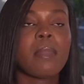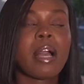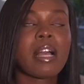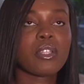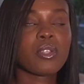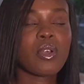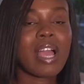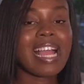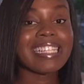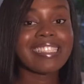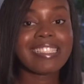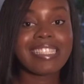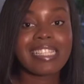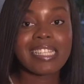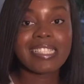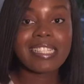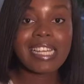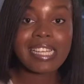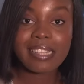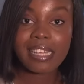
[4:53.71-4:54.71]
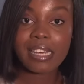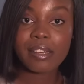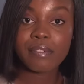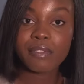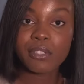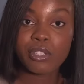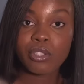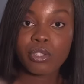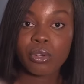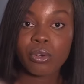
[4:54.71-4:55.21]
so I deleted that
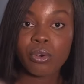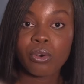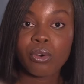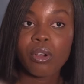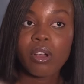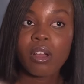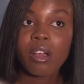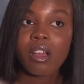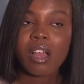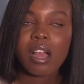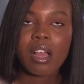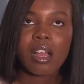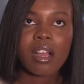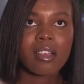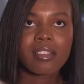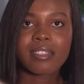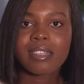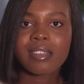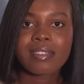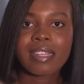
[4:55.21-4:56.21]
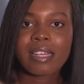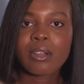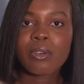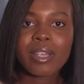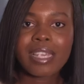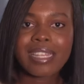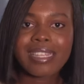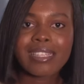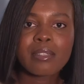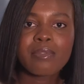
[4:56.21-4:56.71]
video because I was like,
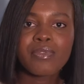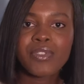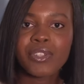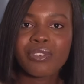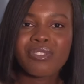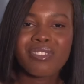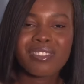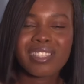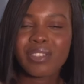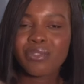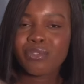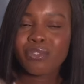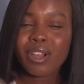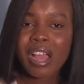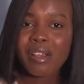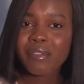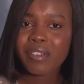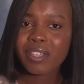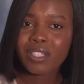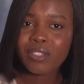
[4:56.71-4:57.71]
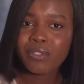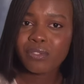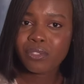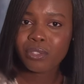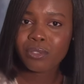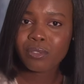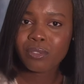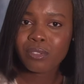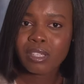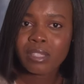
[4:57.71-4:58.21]
okay, this video doesn't even have any
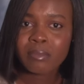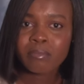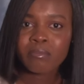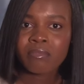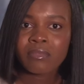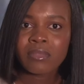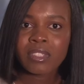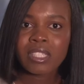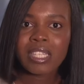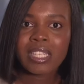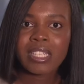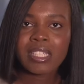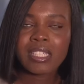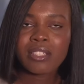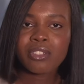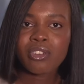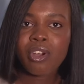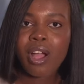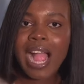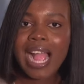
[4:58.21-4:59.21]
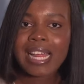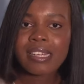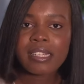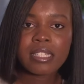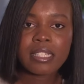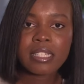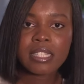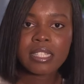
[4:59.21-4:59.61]
views. it did not add any